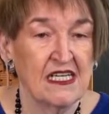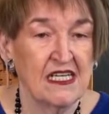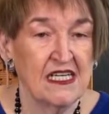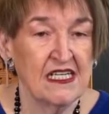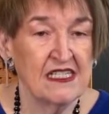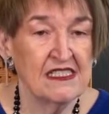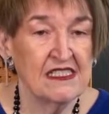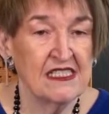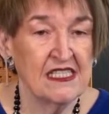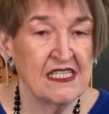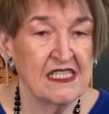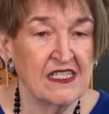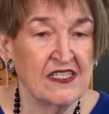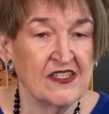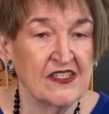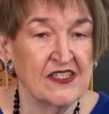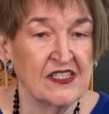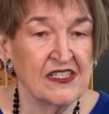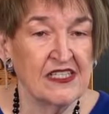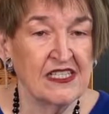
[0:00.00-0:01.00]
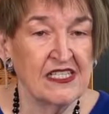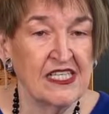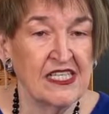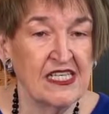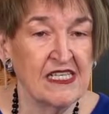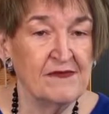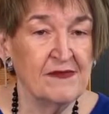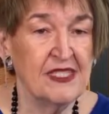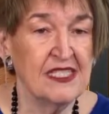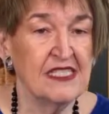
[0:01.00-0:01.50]
Isaiah looked at
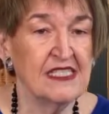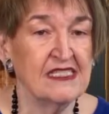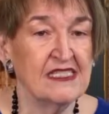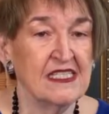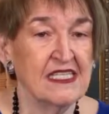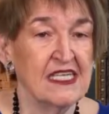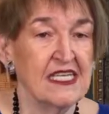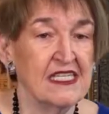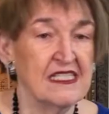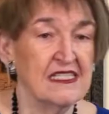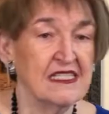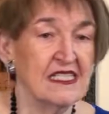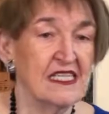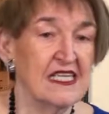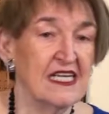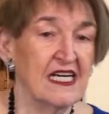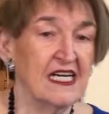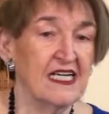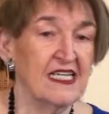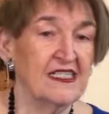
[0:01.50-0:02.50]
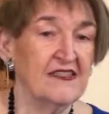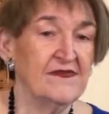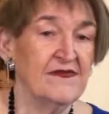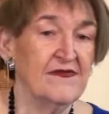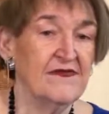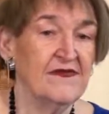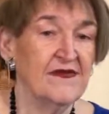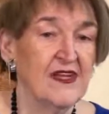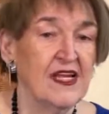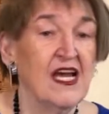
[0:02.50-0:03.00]
him and he said, Hezekiah,
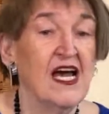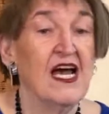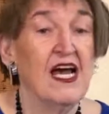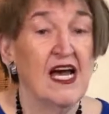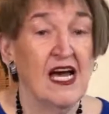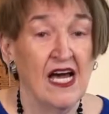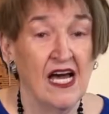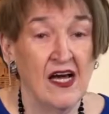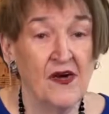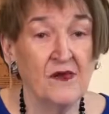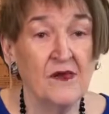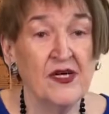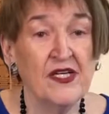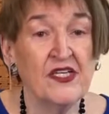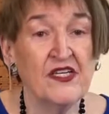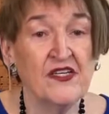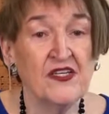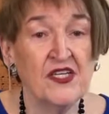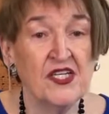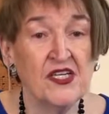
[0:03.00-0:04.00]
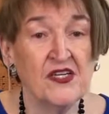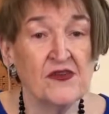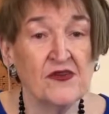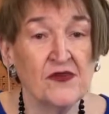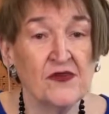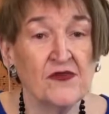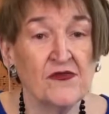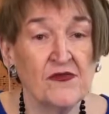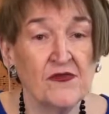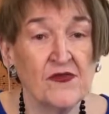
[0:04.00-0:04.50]
I want you to hear
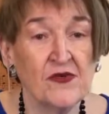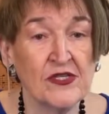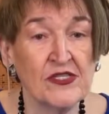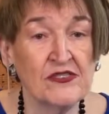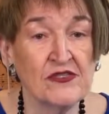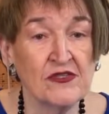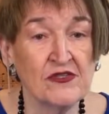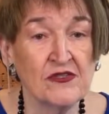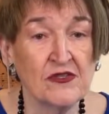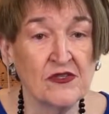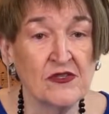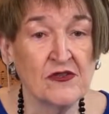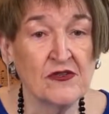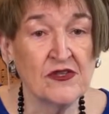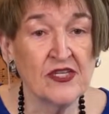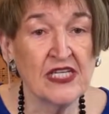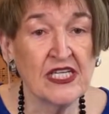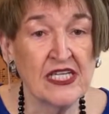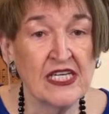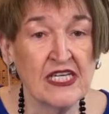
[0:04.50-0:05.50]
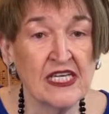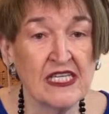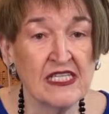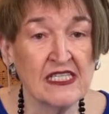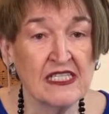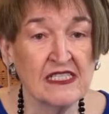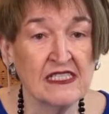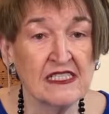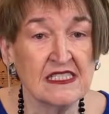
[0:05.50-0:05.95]
the voice of the Lord again.